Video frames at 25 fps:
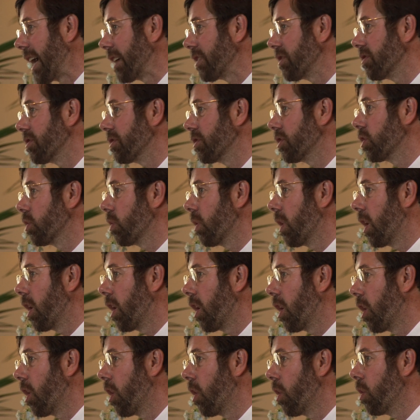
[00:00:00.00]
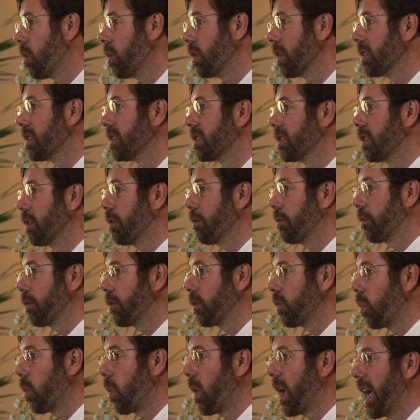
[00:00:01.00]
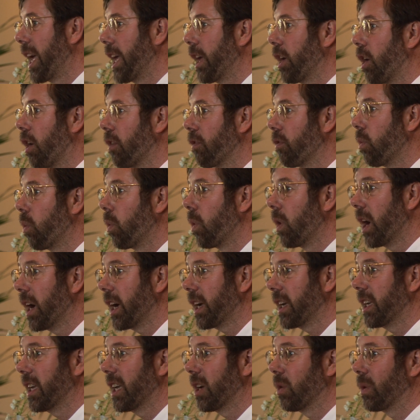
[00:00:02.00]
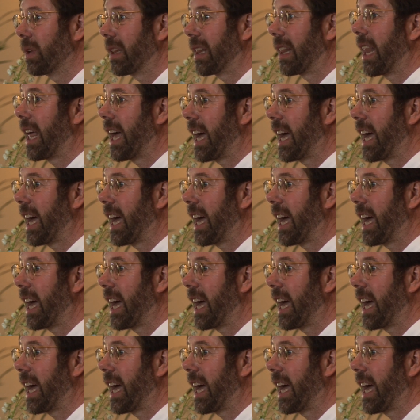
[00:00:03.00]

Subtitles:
us to a whole different way of working with